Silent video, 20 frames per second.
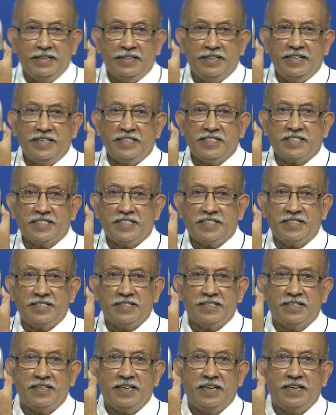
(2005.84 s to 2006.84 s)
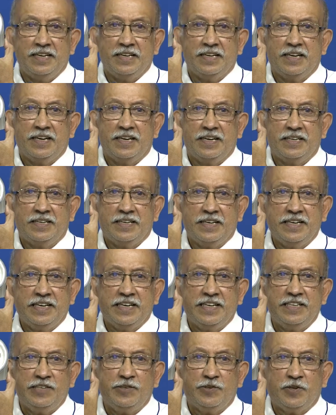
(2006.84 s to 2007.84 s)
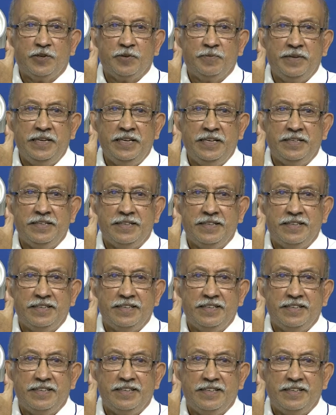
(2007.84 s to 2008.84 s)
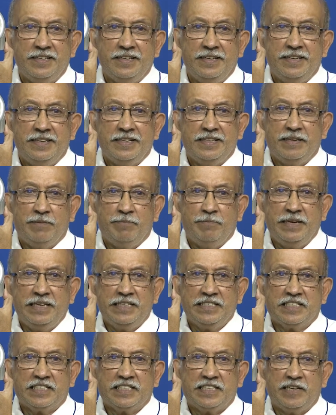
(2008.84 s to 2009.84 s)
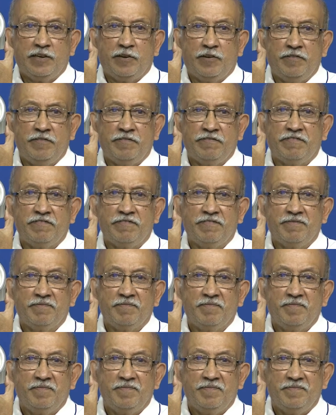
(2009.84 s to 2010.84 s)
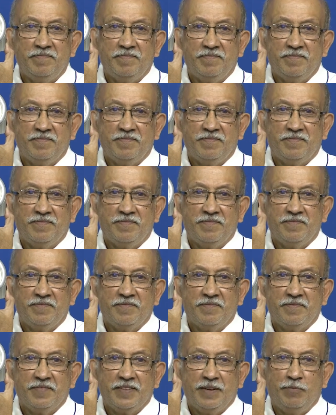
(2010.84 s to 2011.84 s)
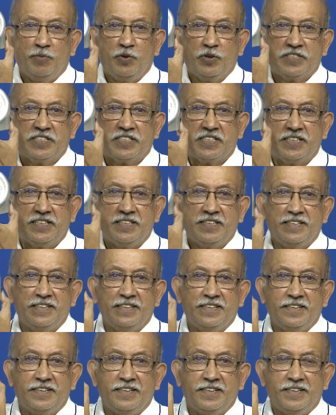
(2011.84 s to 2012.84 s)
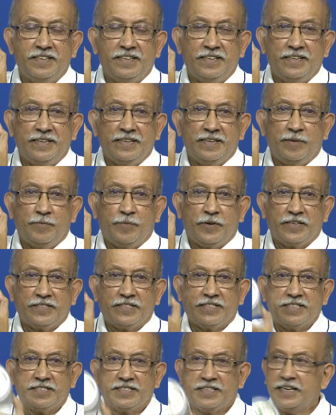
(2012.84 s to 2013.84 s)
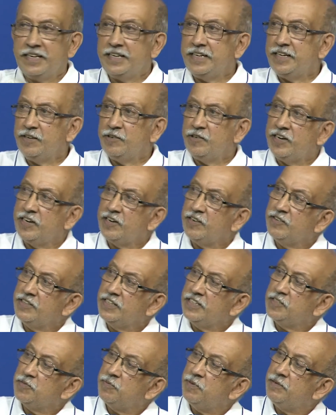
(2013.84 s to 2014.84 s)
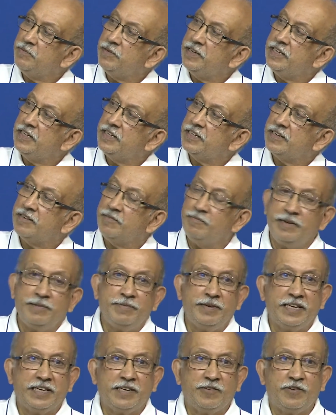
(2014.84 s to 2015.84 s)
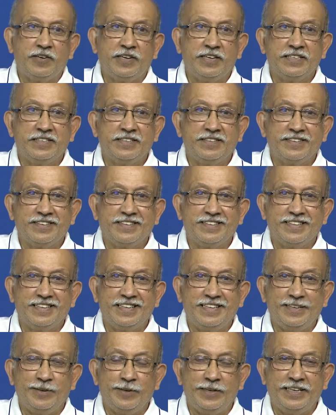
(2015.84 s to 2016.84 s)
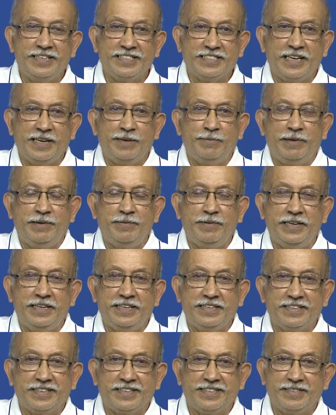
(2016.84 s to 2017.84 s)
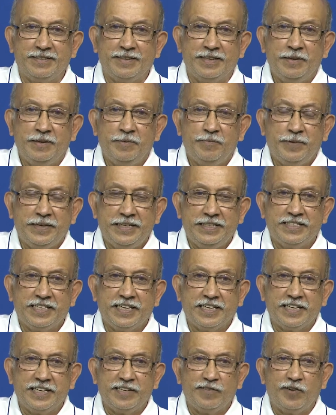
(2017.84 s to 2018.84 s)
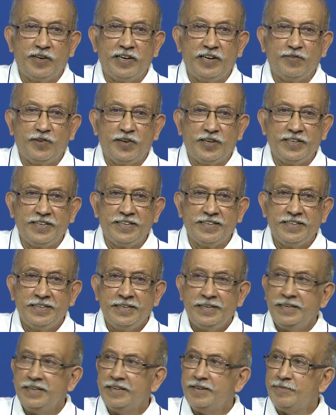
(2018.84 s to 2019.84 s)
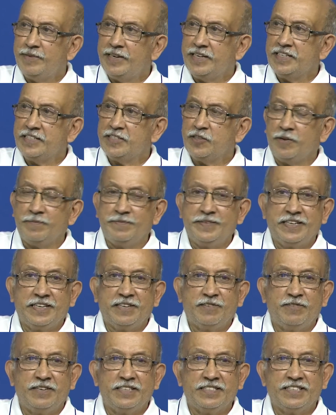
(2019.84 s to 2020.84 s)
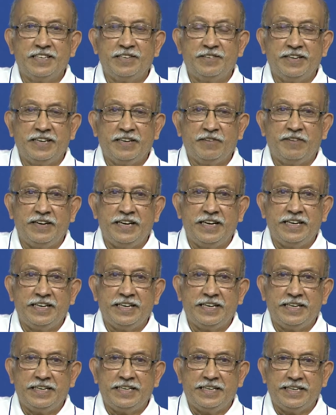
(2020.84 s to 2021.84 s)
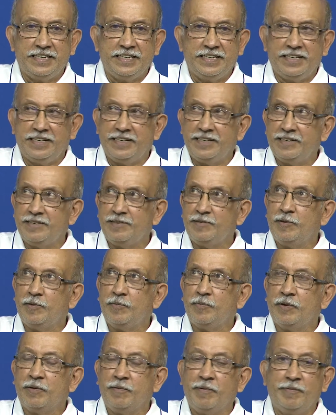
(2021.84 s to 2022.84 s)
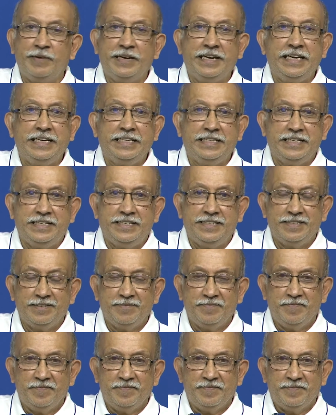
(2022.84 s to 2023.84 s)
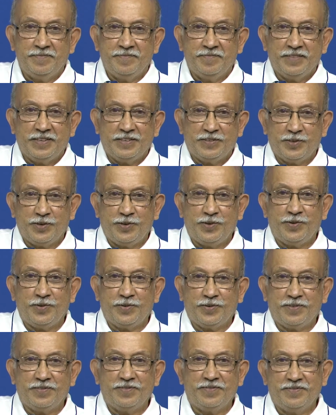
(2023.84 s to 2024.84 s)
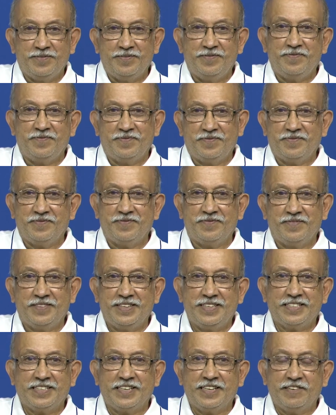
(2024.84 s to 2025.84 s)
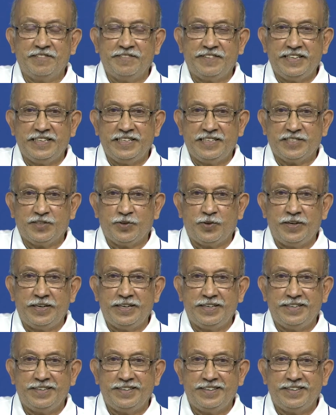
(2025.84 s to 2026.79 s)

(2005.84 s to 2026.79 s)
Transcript: these continue to be the mainstay of most process. I do not know this may be may be around uh, the design may be pre second world war, uh, but this object was you know acquired in 19 uh, probably 80. So, at 35 years old.